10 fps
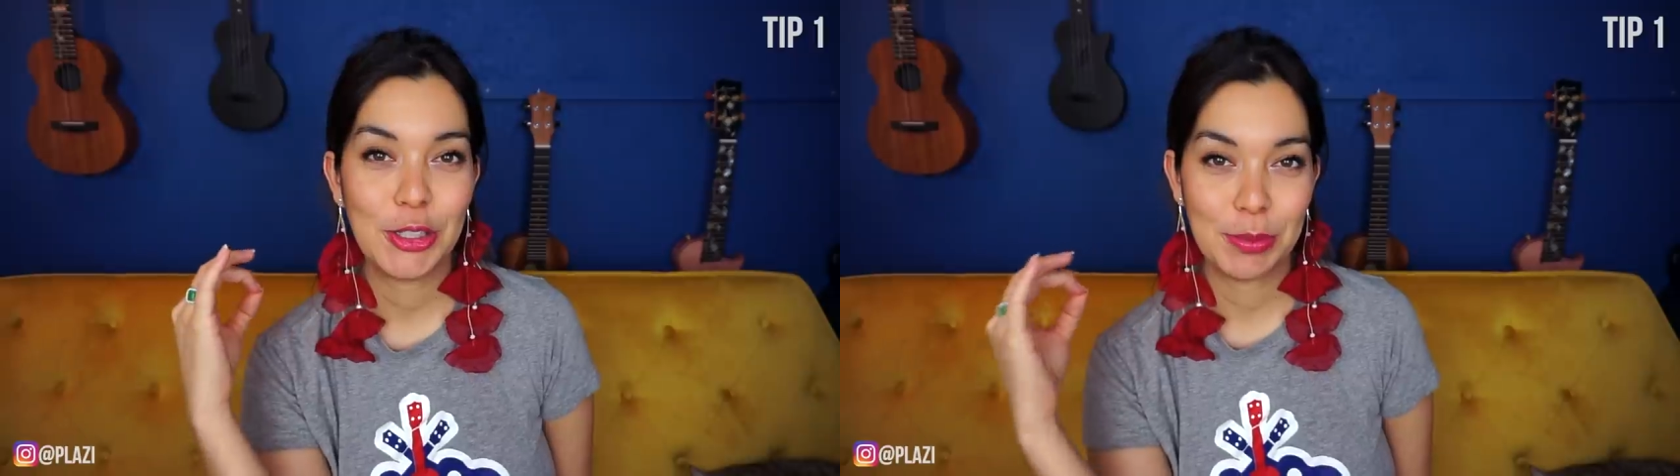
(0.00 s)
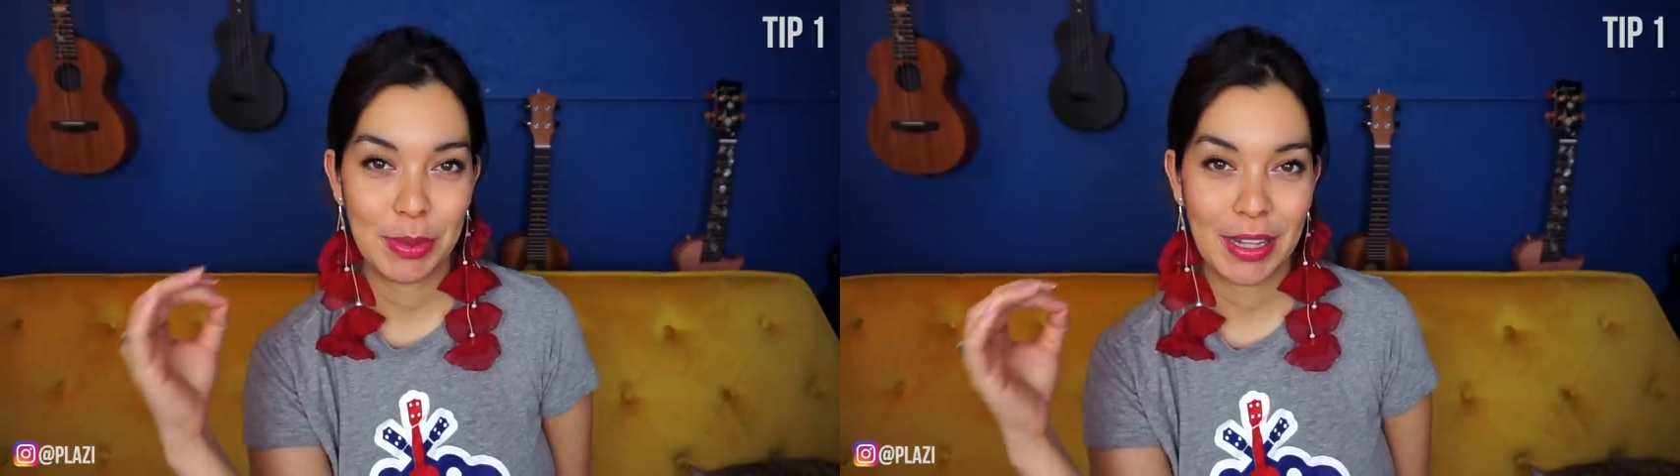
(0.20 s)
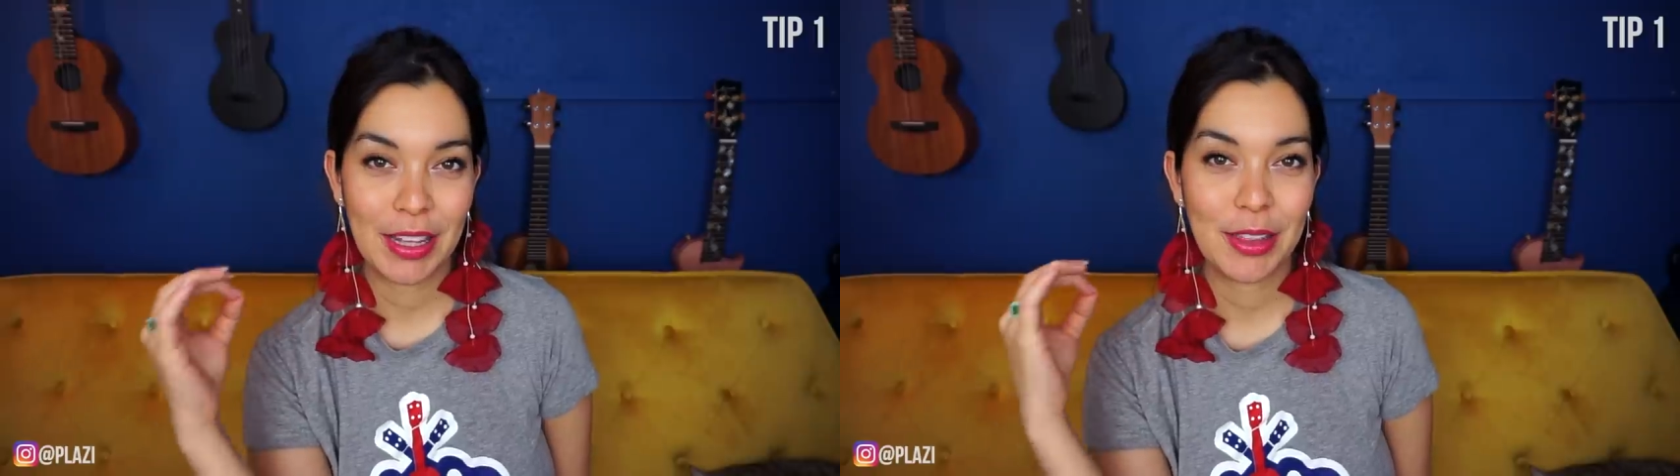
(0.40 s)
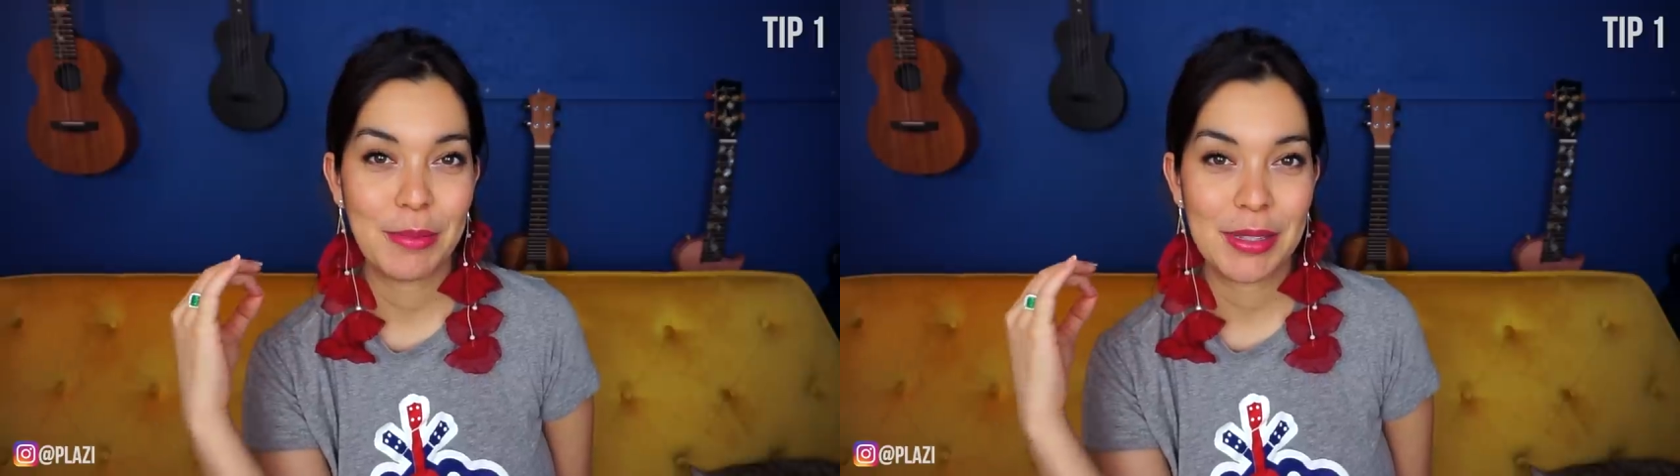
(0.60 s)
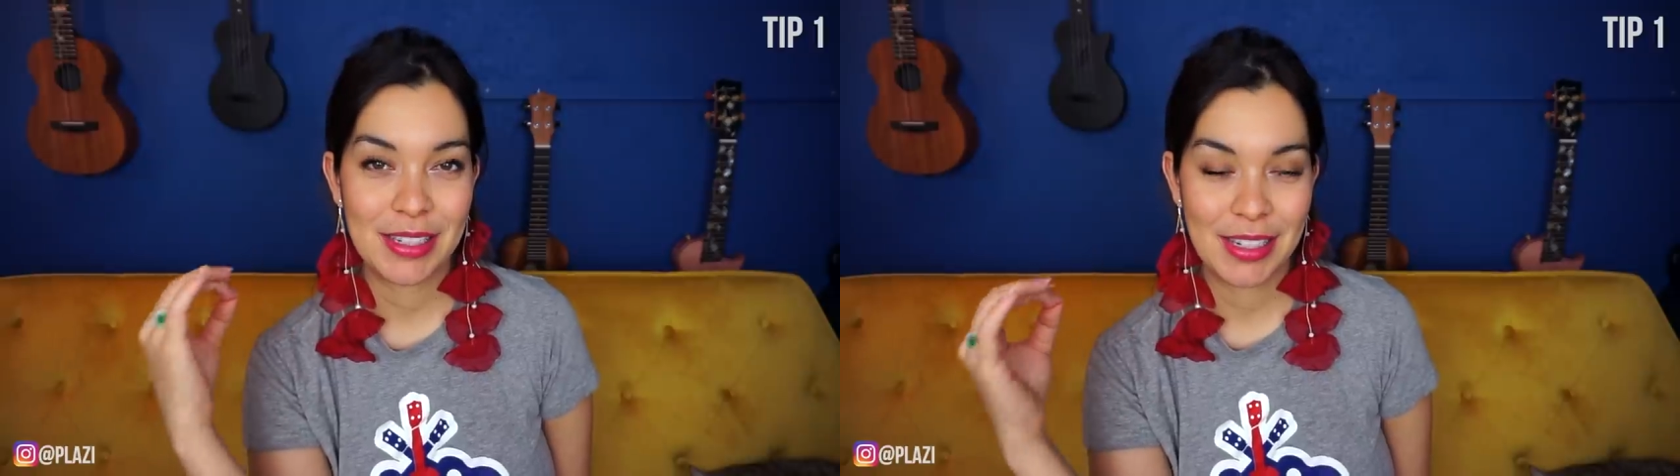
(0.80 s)
to play the
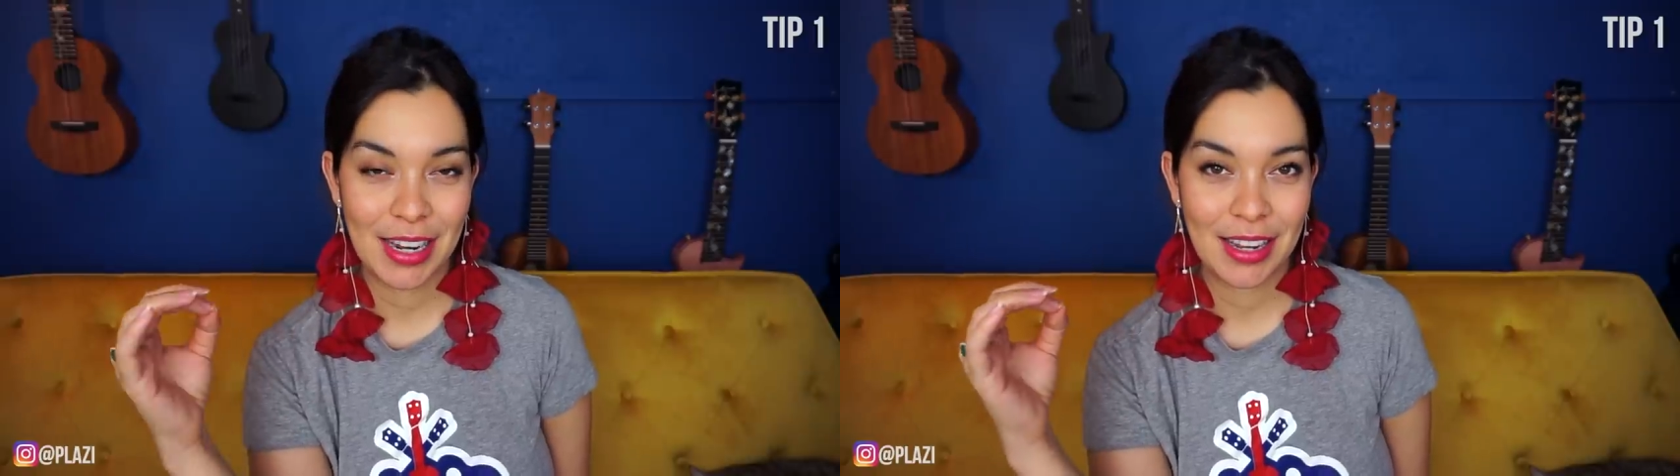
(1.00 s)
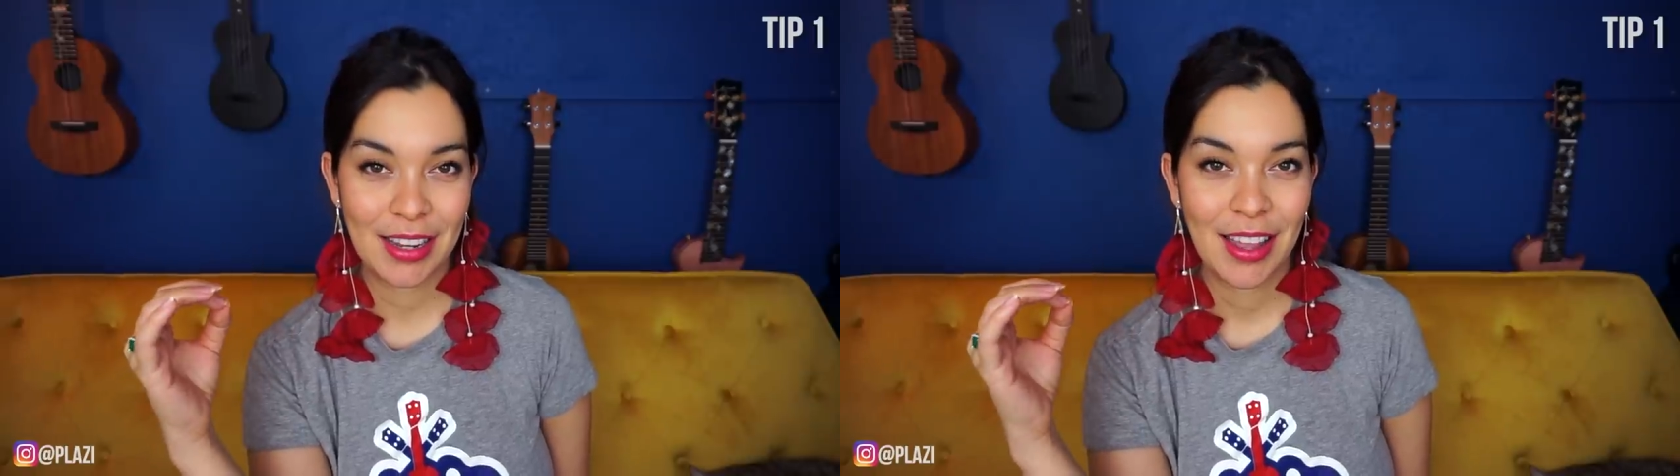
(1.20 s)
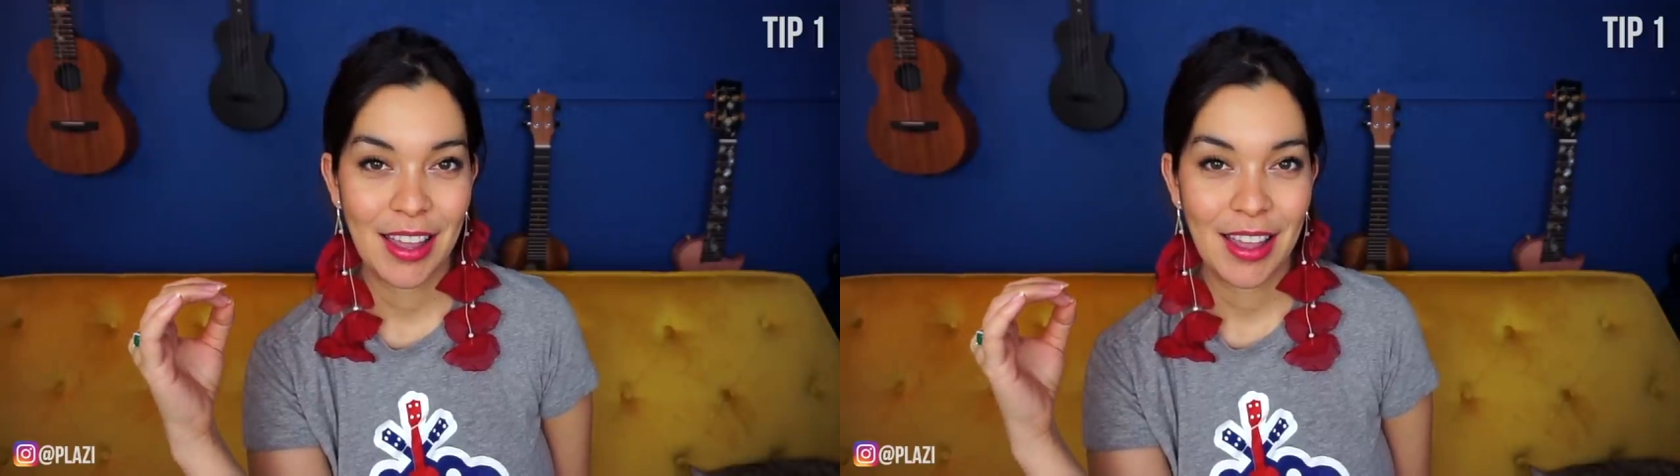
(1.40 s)
mistake.